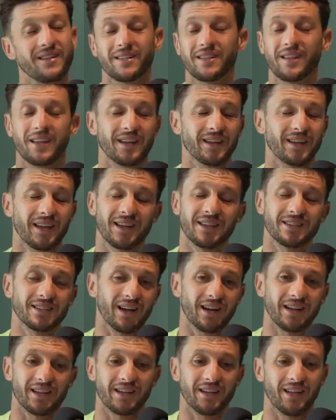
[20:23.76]

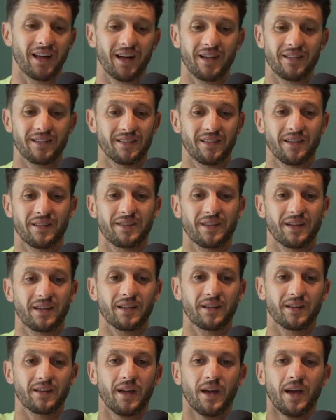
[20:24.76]
Exactly that. I
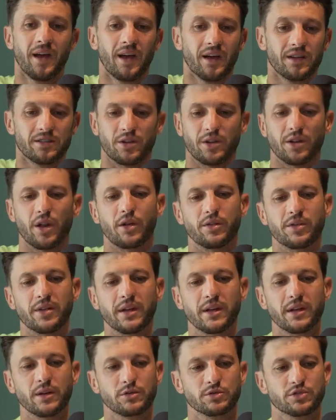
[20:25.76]
think so. I don't
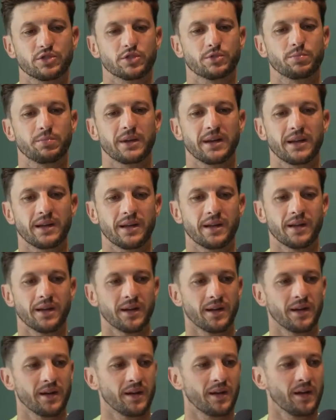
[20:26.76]
think it will just be
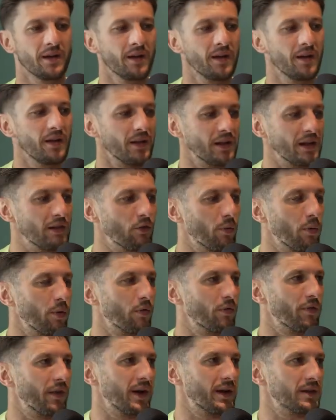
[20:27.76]

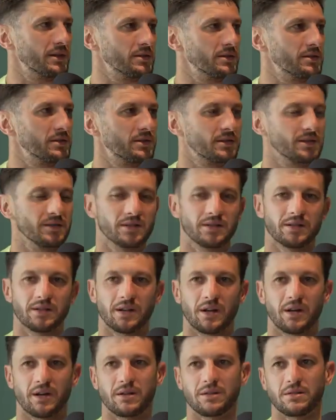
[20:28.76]
Liverpool fans,
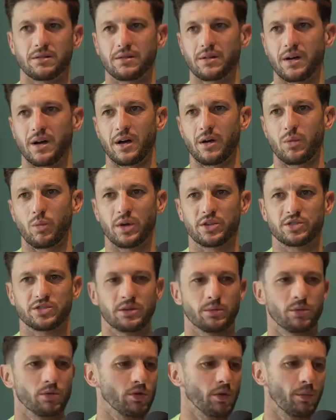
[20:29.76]

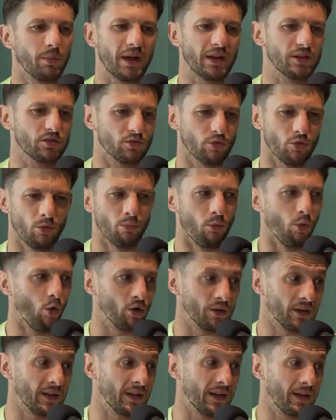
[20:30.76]
wishing him all the best or
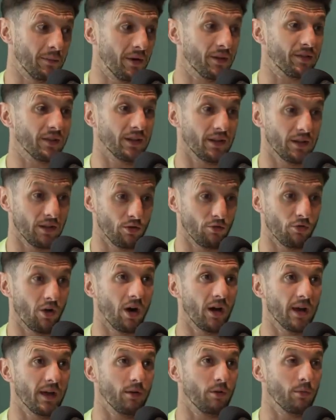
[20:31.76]
mourning him. I think you're
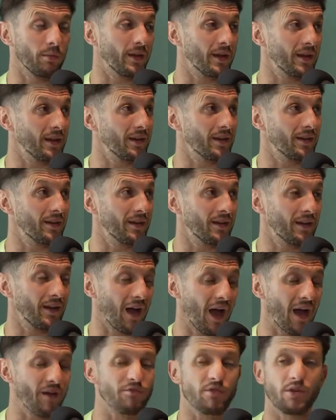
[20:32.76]
right. It will be
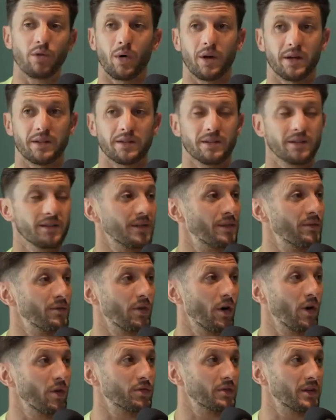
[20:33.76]
everyone
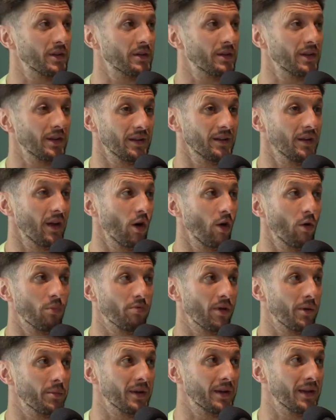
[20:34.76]
involved in the whole
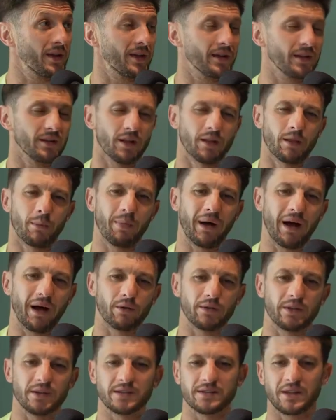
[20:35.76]
Premier League. The
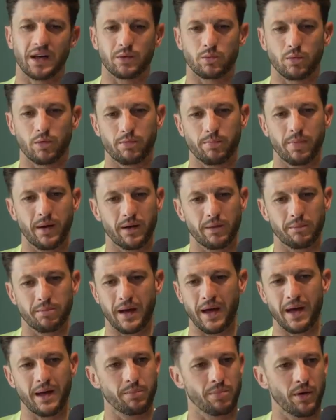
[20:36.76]
battle that he's had with
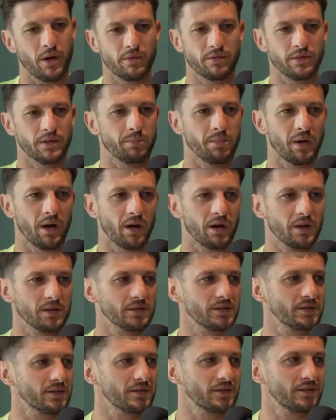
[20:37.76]
Pep over the
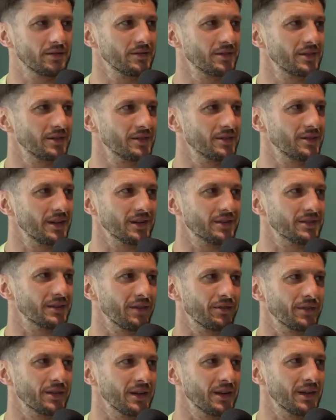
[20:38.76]
past
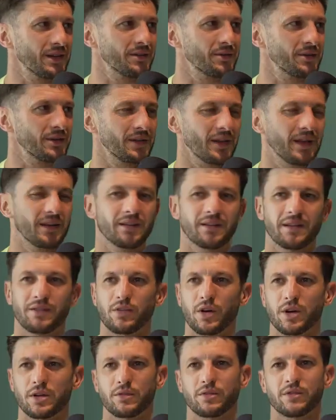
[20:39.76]
6-7 years. I mean,
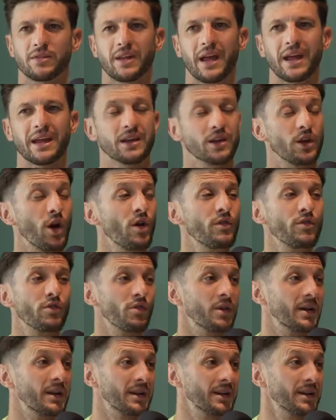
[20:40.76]
they've kind of taken
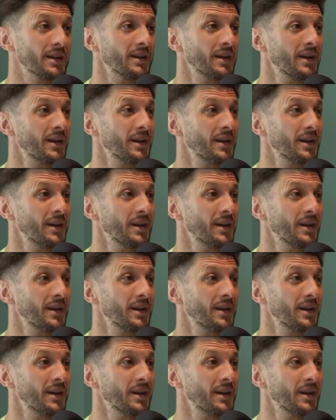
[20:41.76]
over, really.